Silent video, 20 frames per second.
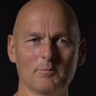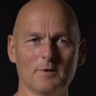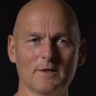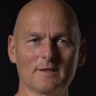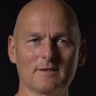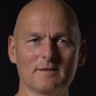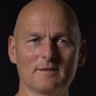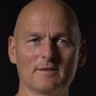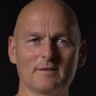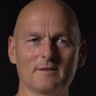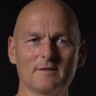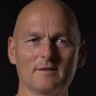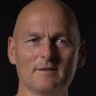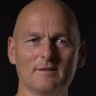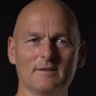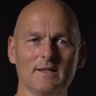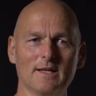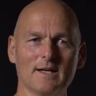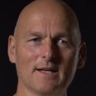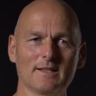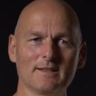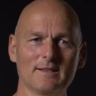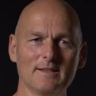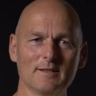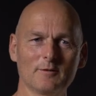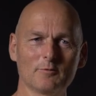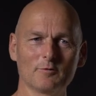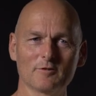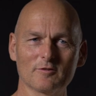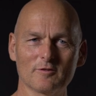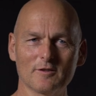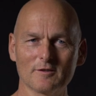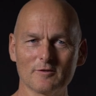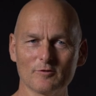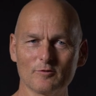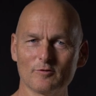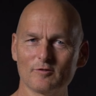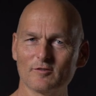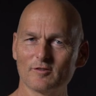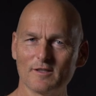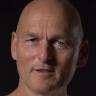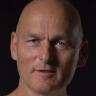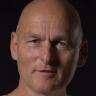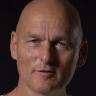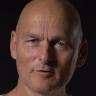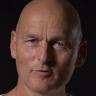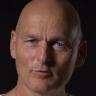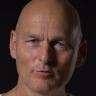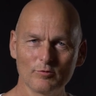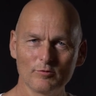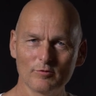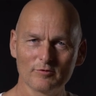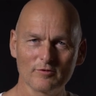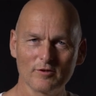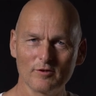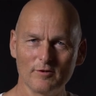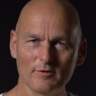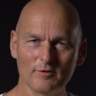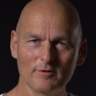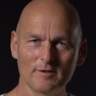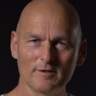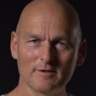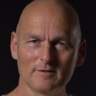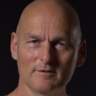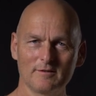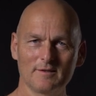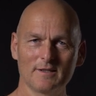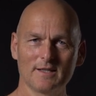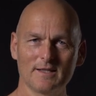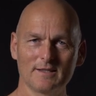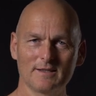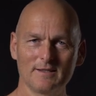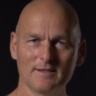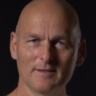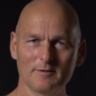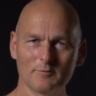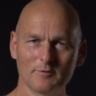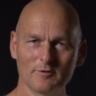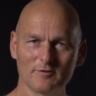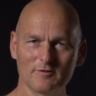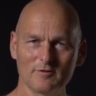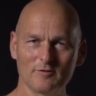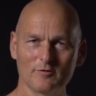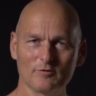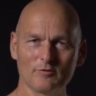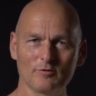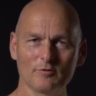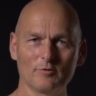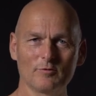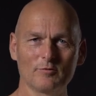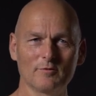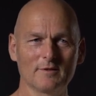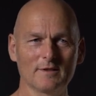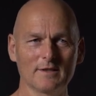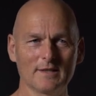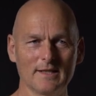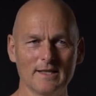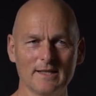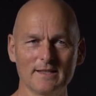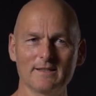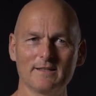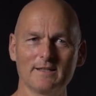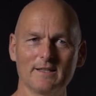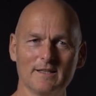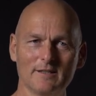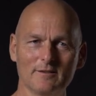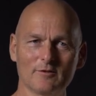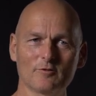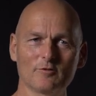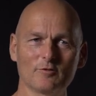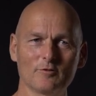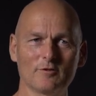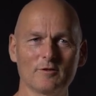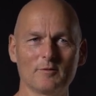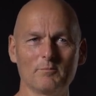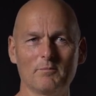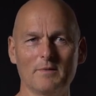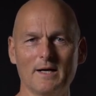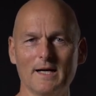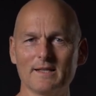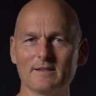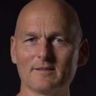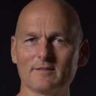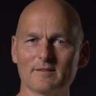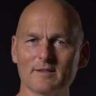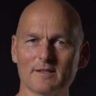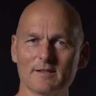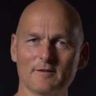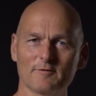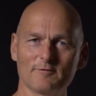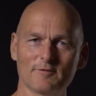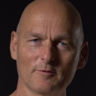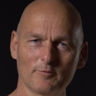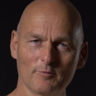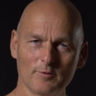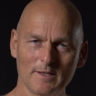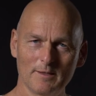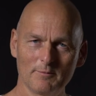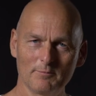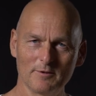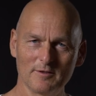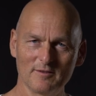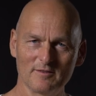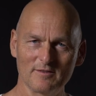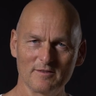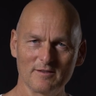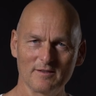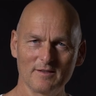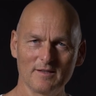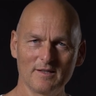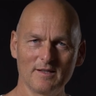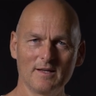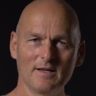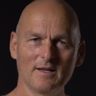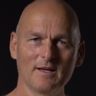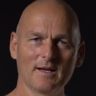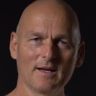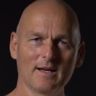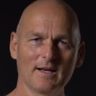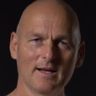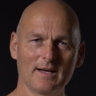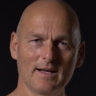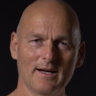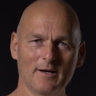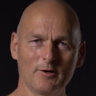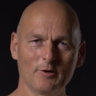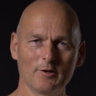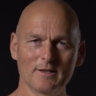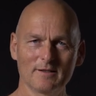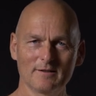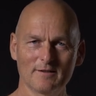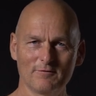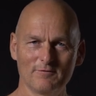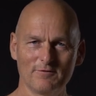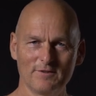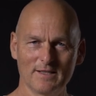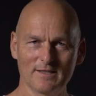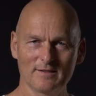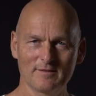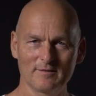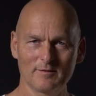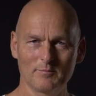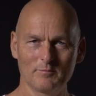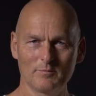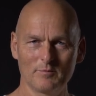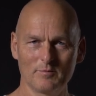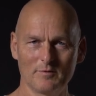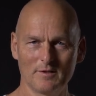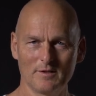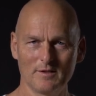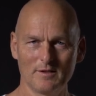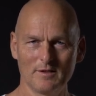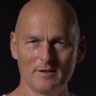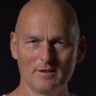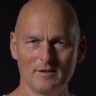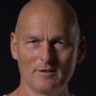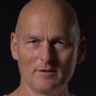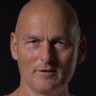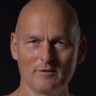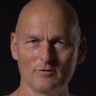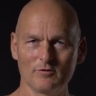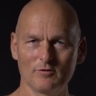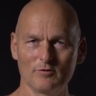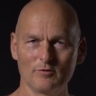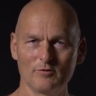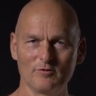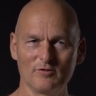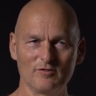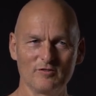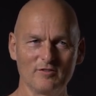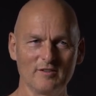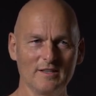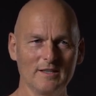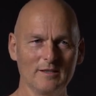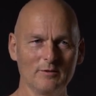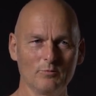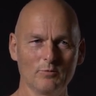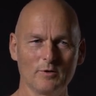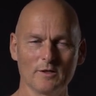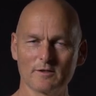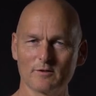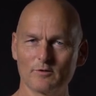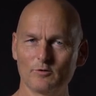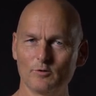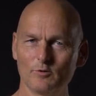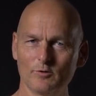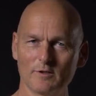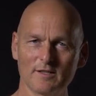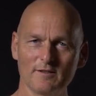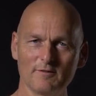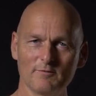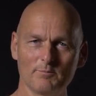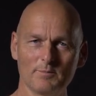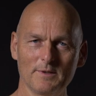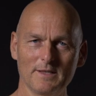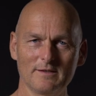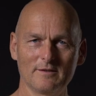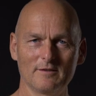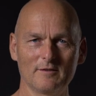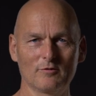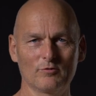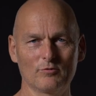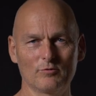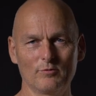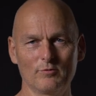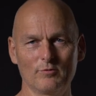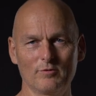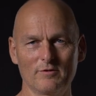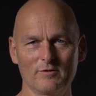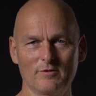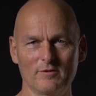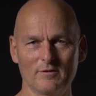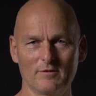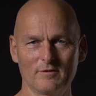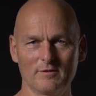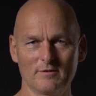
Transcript: But the idea was not to tell the true story. The idea was to get into the mindset of a rapist, allowing the victim to see what could have been the truth,